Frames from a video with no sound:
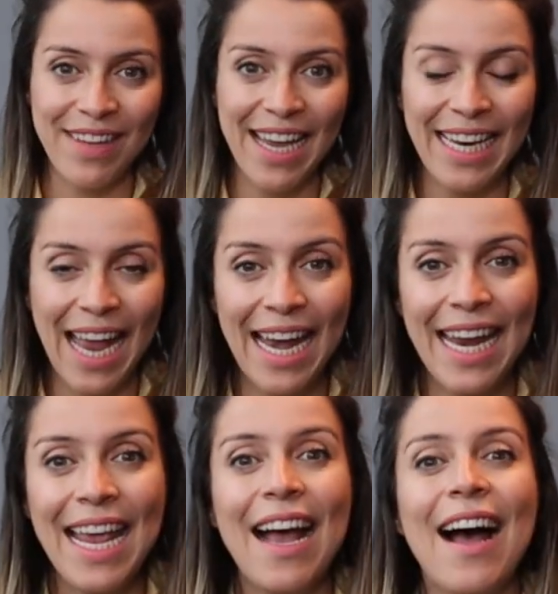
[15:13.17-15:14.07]

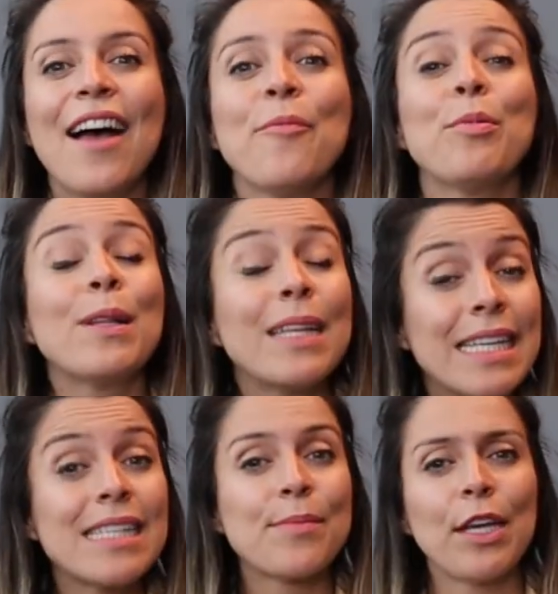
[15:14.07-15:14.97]
Again,
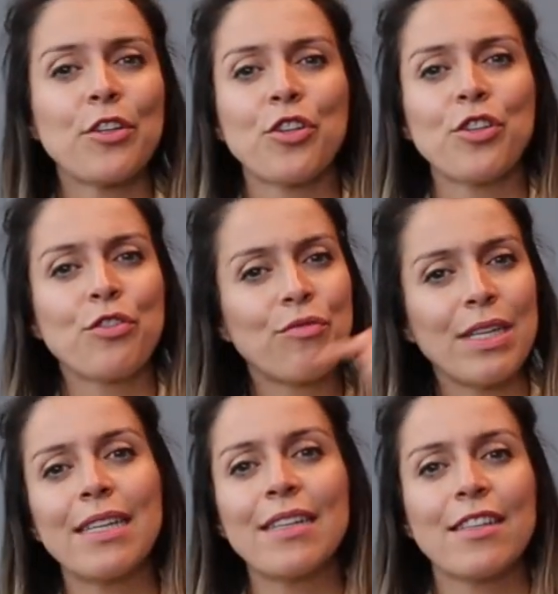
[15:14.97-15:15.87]
please make sure to
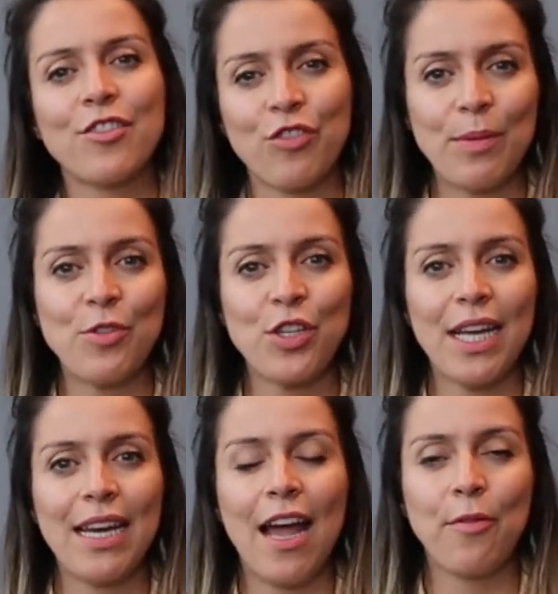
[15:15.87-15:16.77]
read in the
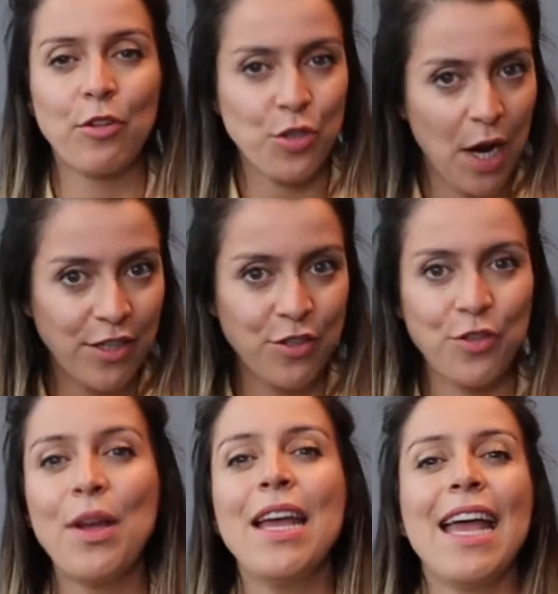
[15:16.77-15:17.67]
description. I will try
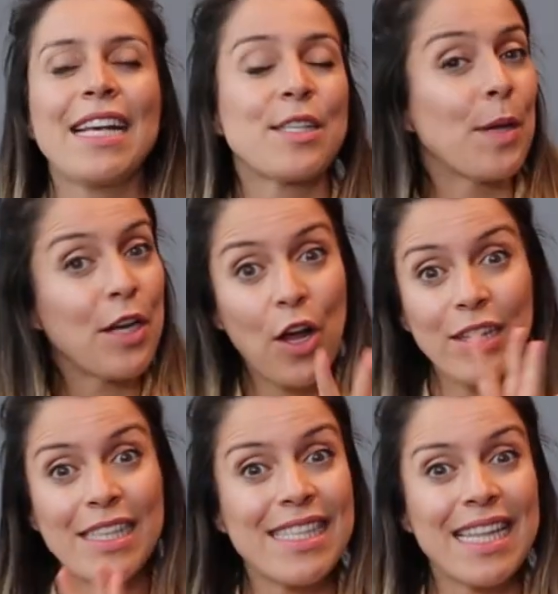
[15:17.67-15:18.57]
to explain
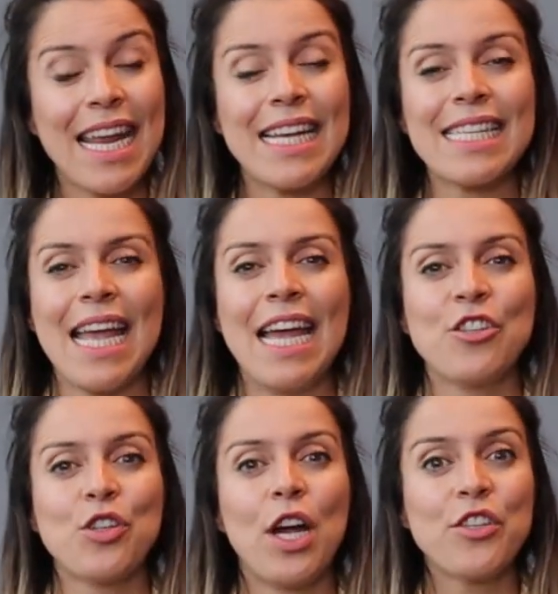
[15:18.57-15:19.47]
all these things
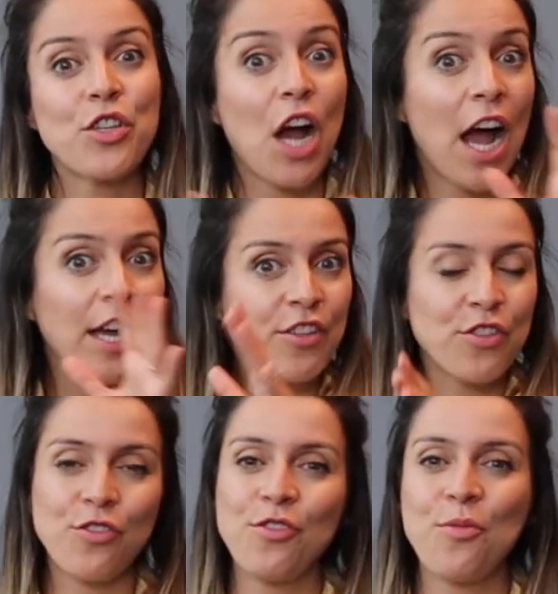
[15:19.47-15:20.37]
and try to guide
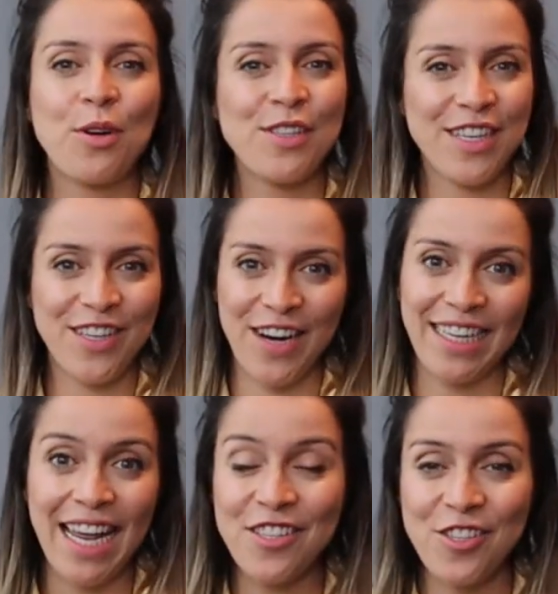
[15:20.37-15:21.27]
you towards the
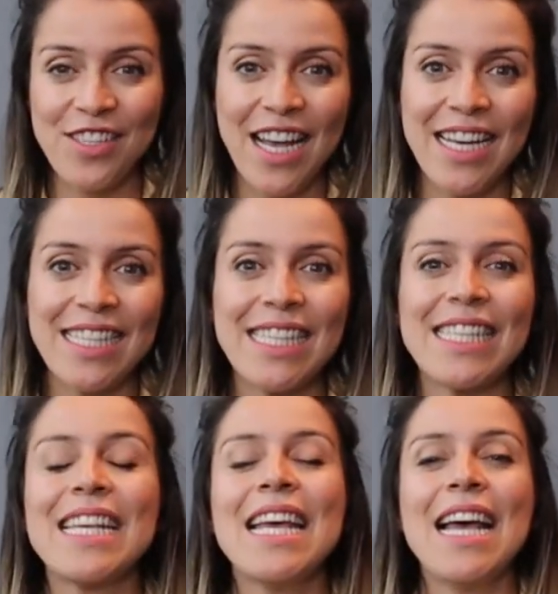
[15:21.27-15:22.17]
correct
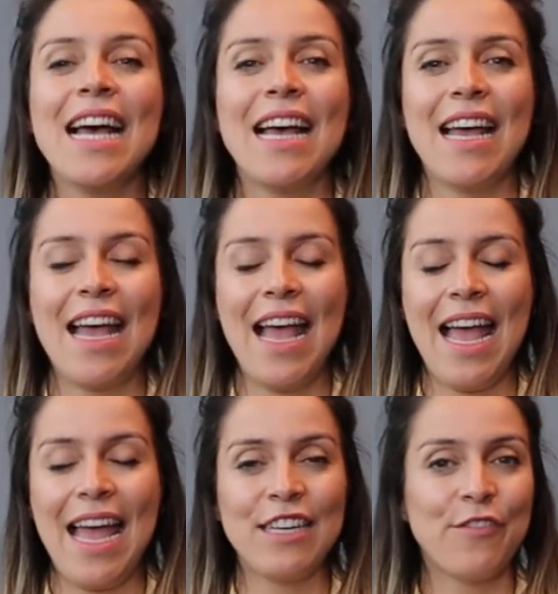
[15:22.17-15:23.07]
exercises.
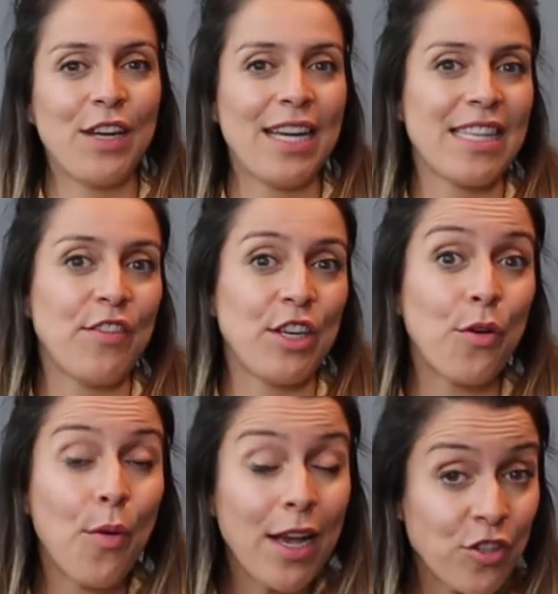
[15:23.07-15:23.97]
And if you guys have any
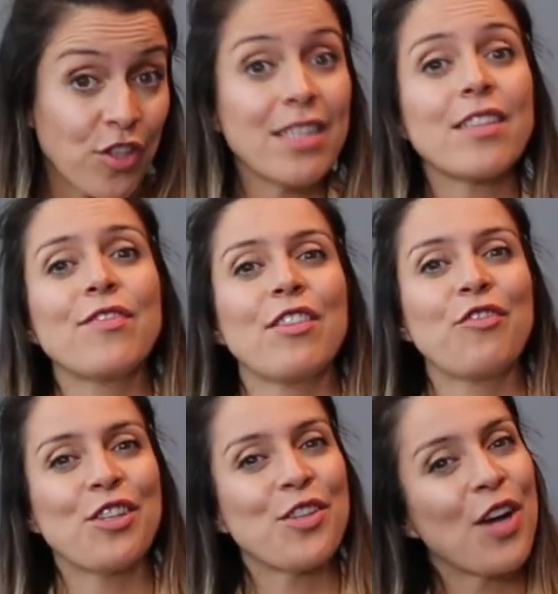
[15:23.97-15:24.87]
questions, feel
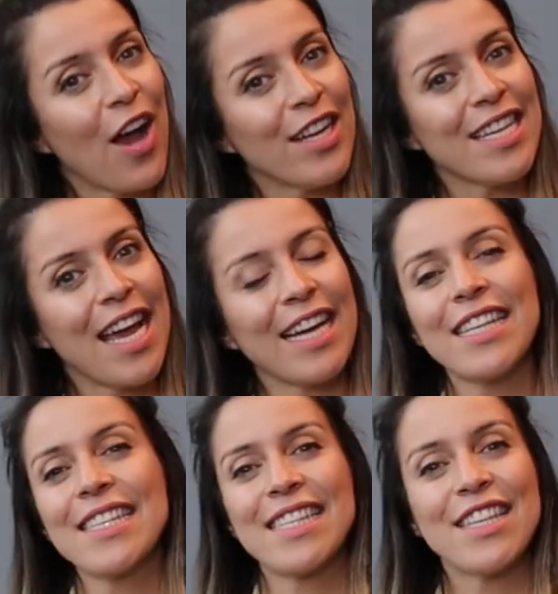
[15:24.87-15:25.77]
free to
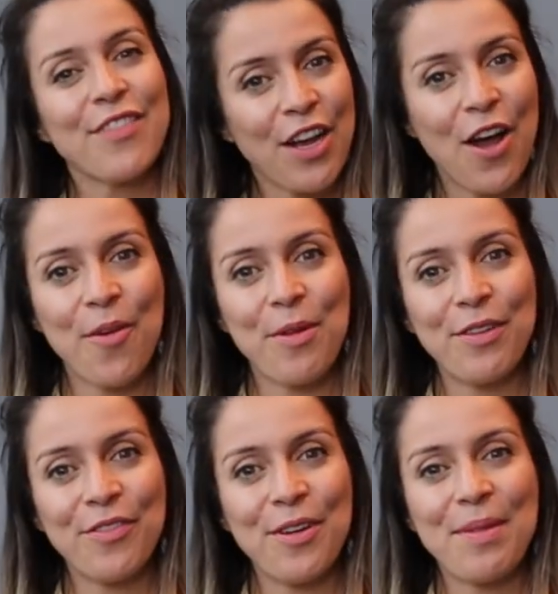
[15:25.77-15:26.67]
contact us, leave a
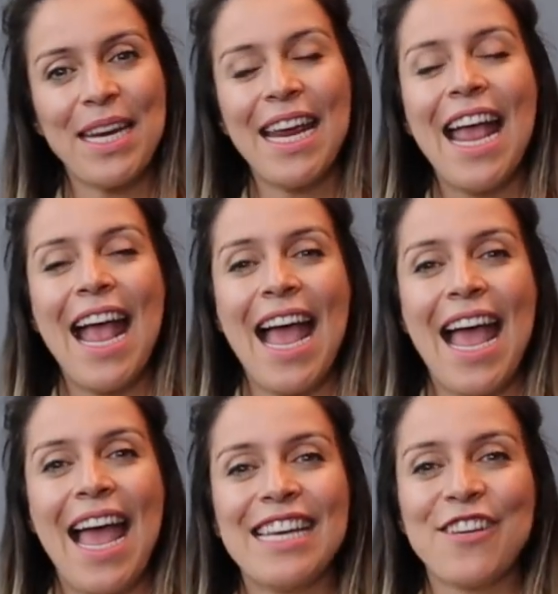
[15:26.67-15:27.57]
comment for me.
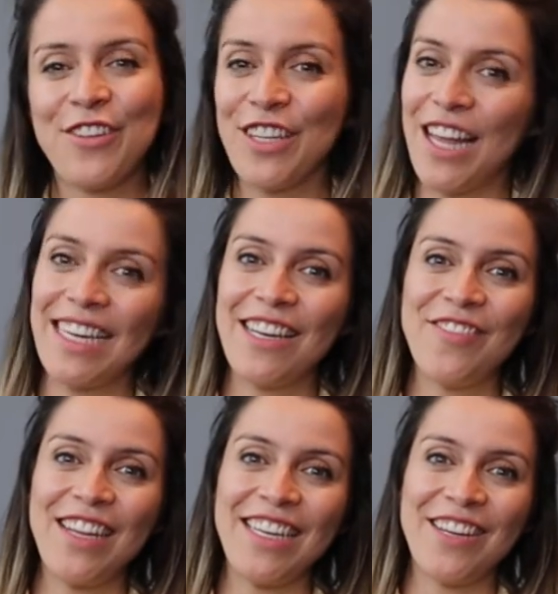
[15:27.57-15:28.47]
And if you like
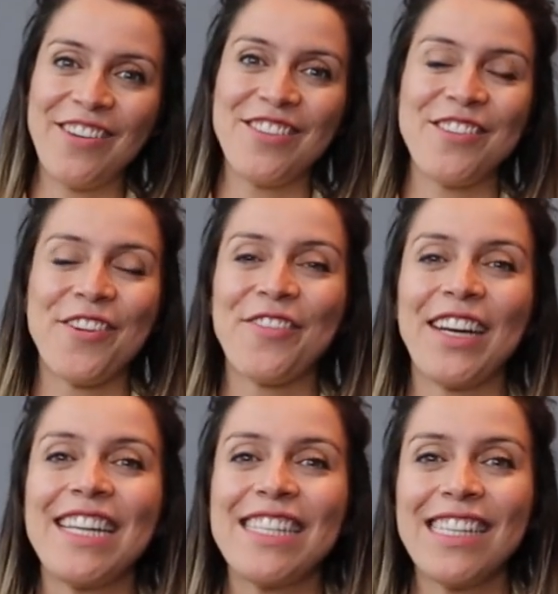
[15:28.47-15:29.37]
the video, don't
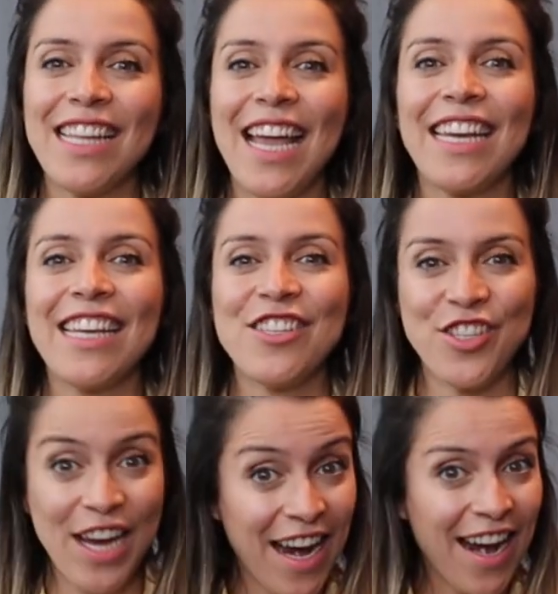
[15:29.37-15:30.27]
forget to like,
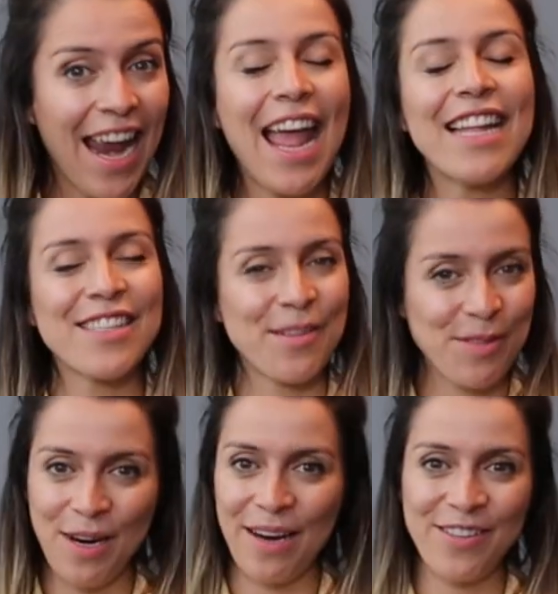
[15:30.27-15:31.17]
share, and
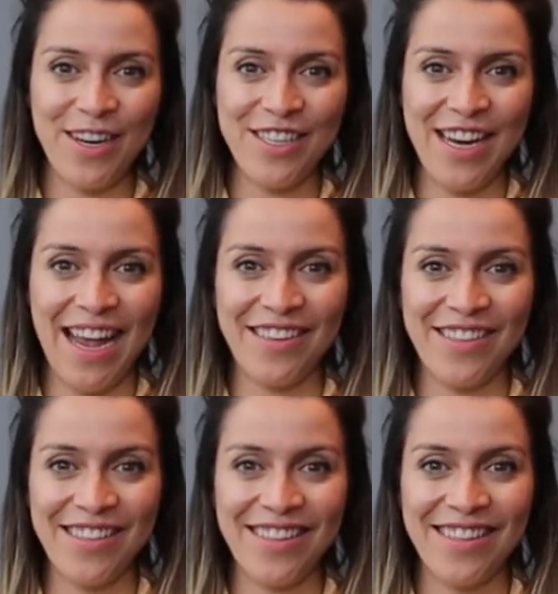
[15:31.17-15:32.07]
subscribe to our
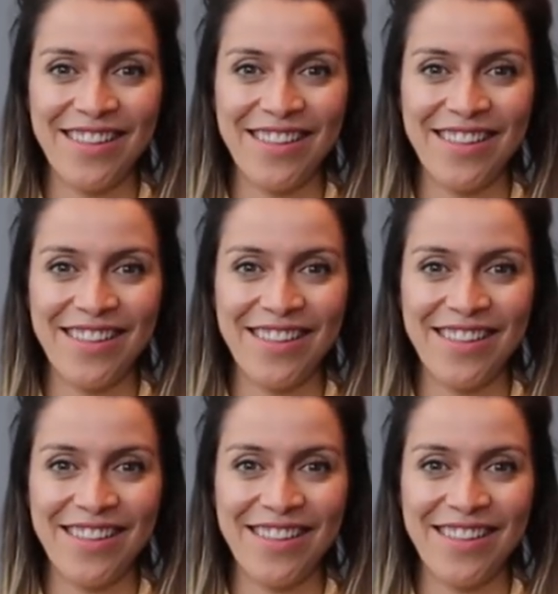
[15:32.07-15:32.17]
channel.